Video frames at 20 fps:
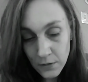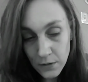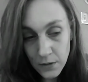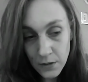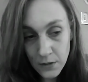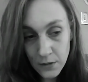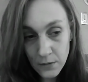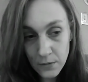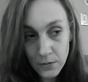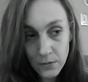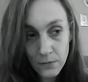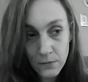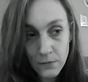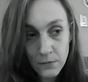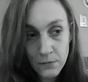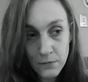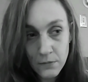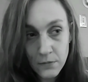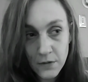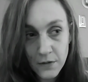you know,
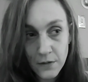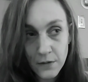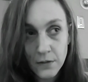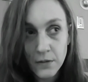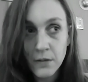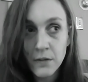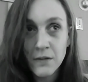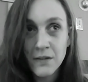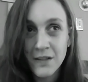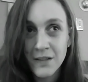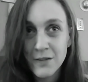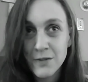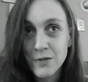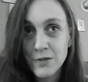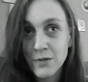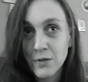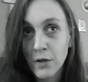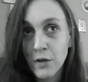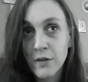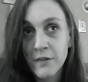I think, like,
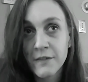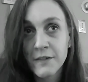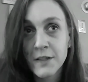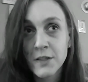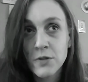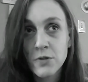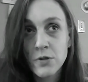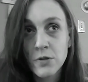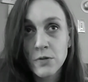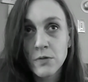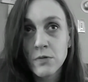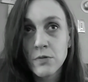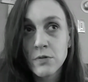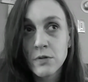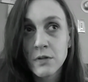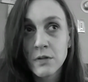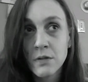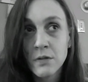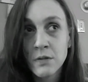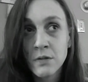starving
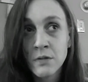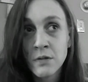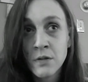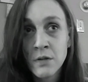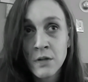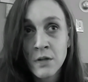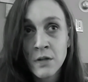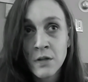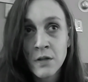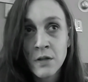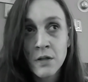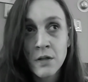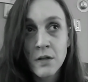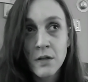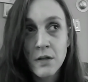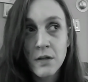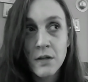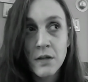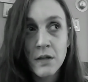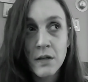children
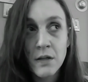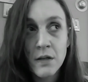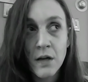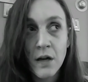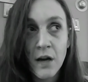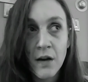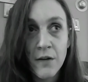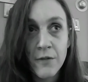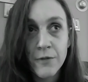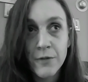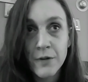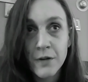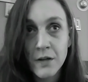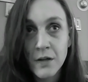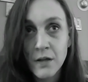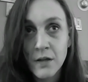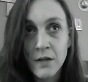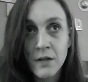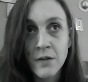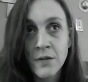in
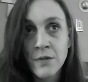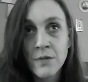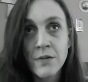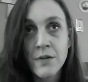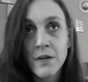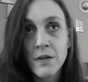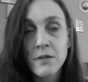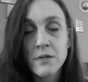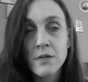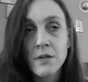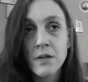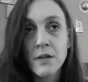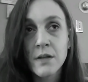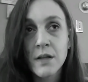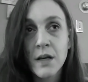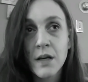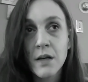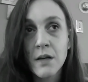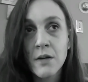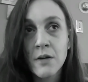Africa and things like
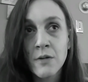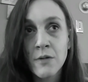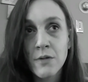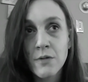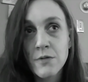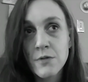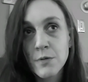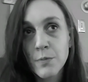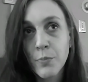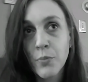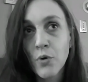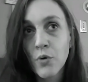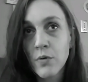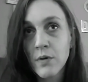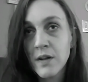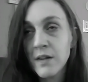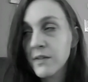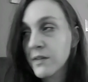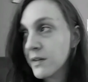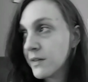that, you know, there's a
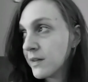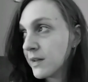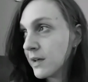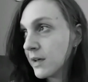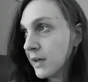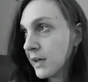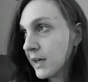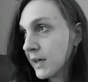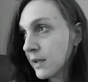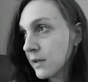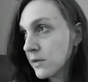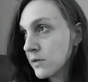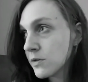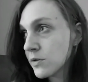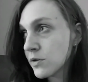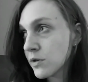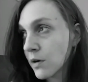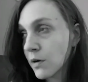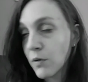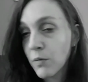point that they get
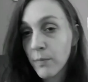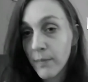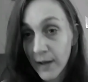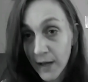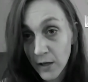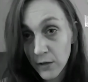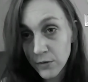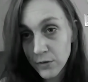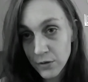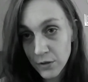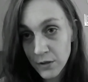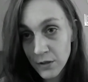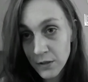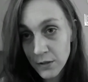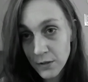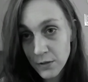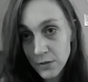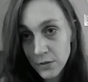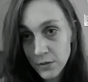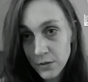so
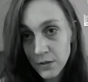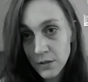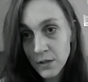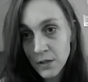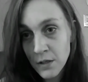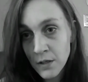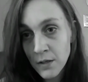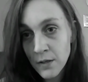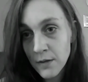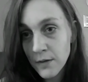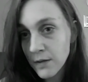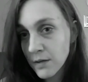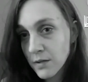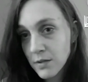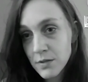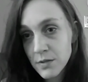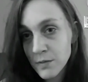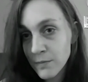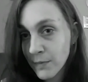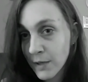malnourished that it
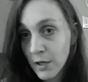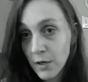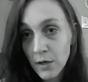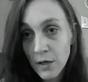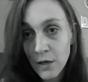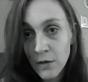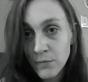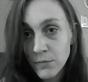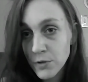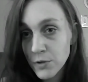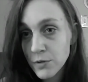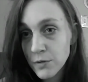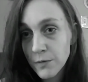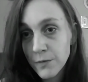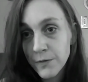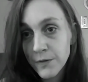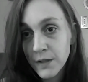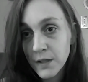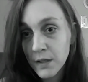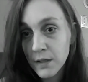doesn't matter how much you
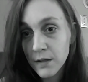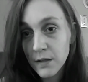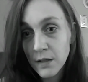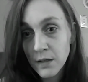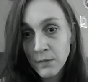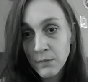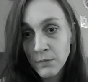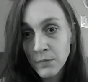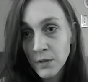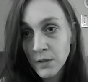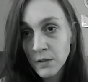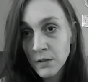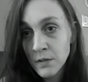feed them,